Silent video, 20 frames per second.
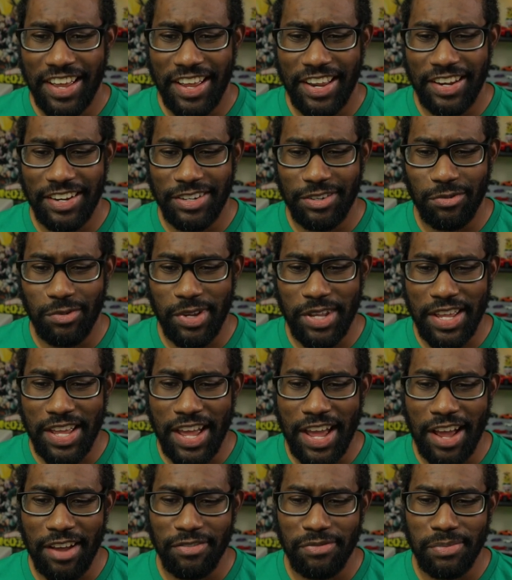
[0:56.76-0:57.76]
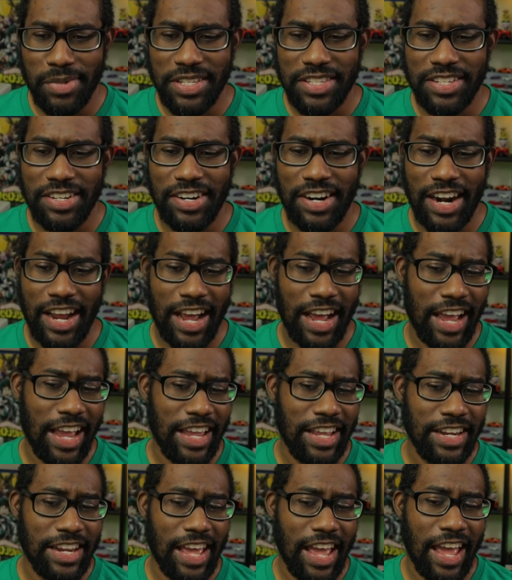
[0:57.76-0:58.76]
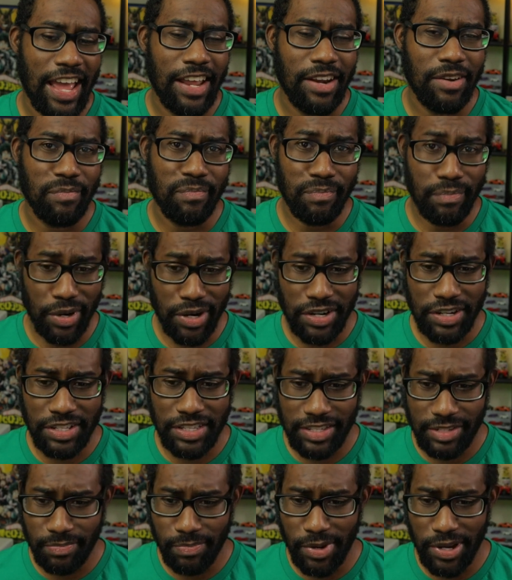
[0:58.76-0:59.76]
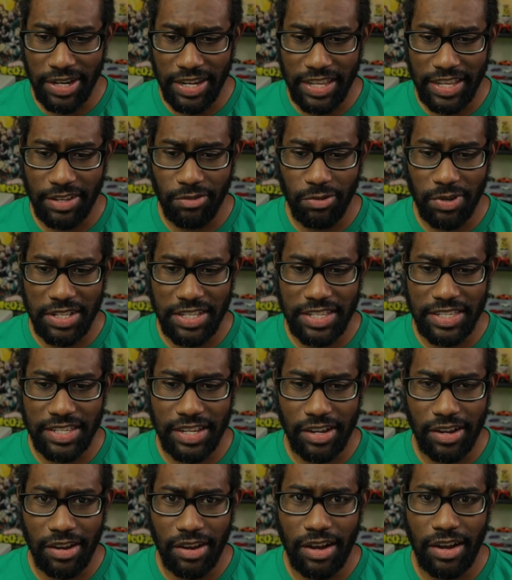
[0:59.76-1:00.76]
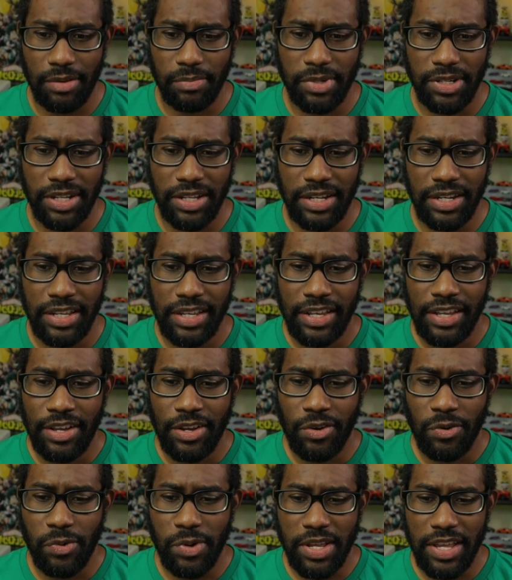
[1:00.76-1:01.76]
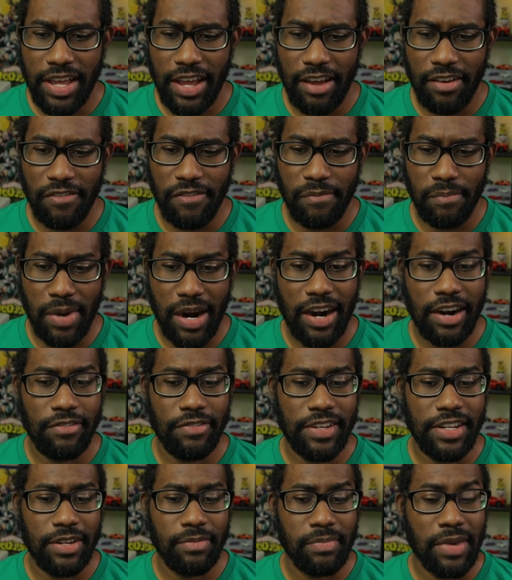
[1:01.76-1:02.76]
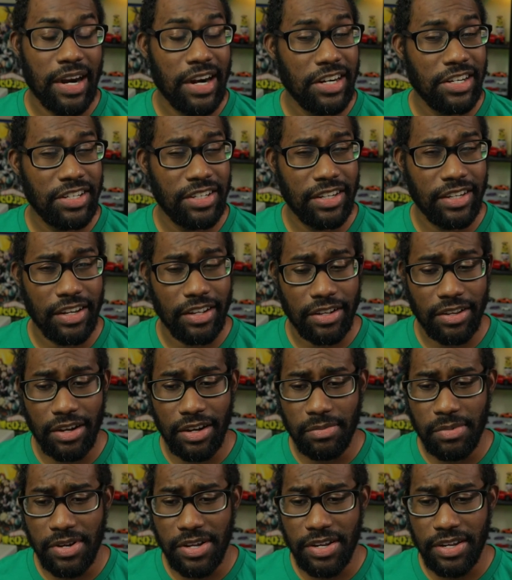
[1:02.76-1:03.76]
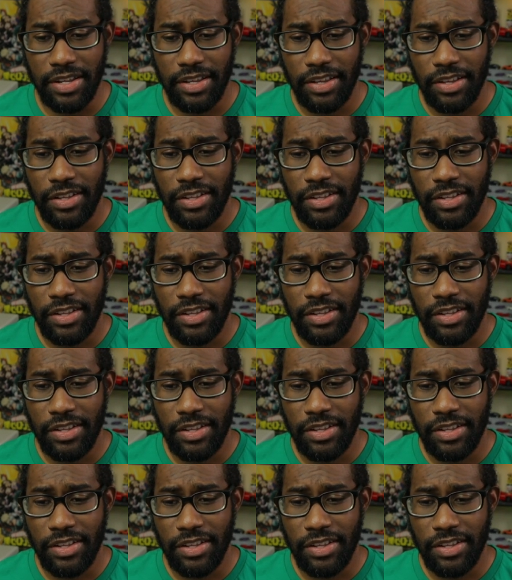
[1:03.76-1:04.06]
And we have Mister Hyde and Bugs Bunny, which is a common. We have Marvin the Martian, a common.